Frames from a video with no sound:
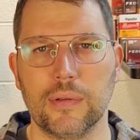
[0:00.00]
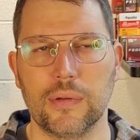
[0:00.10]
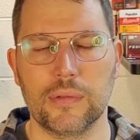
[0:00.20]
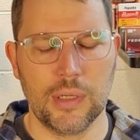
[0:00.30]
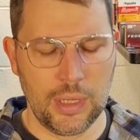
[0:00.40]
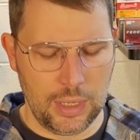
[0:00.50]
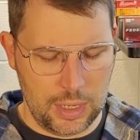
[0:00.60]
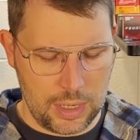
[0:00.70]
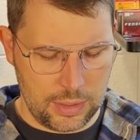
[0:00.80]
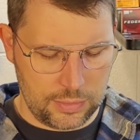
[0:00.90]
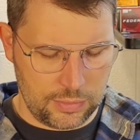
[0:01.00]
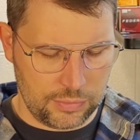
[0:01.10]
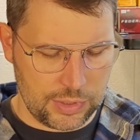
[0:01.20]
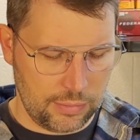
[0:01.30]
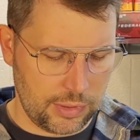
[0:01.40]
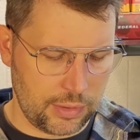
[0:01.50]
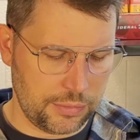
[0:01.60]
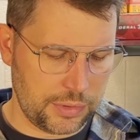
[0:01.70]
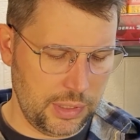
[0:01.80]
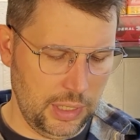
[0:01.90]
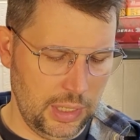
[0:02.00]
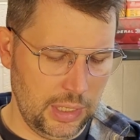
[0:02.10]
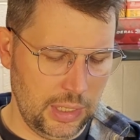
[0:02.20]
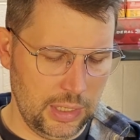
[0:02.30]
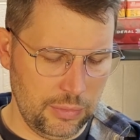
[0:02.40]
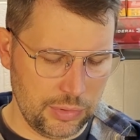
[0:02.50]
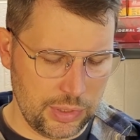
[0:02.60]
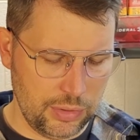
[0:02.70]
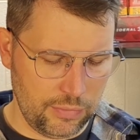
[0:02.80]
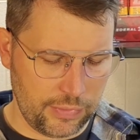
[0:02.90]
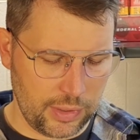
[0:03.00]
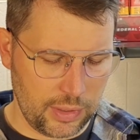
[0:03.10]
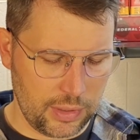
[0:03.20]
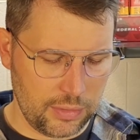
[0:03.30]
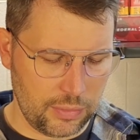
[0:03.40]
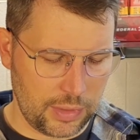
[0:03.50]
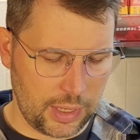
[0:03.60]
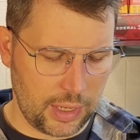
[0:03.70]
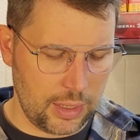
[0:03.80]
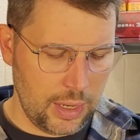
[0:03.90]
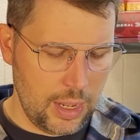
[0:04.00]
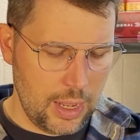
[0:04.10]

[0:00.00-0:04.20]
little on some of those, and it was doing very good with that.